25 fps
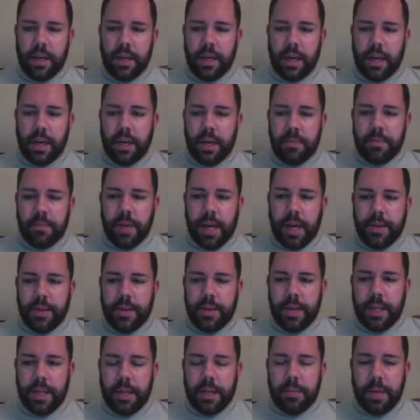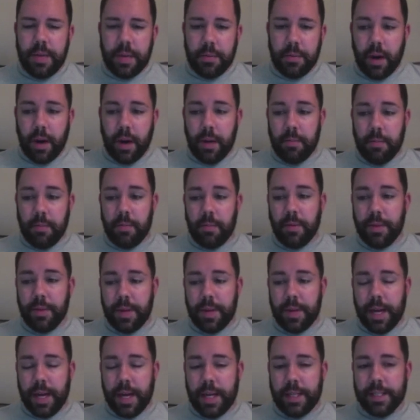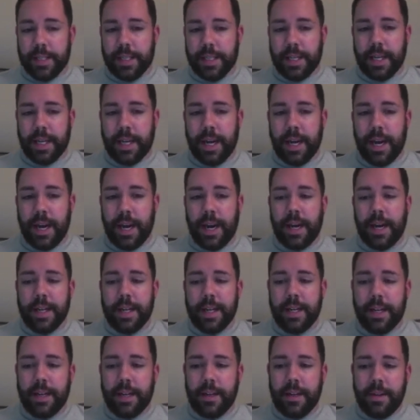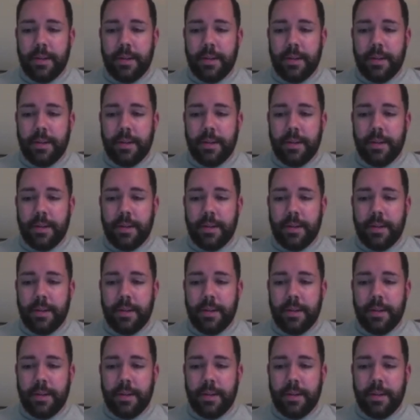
I think the big problem with that is like I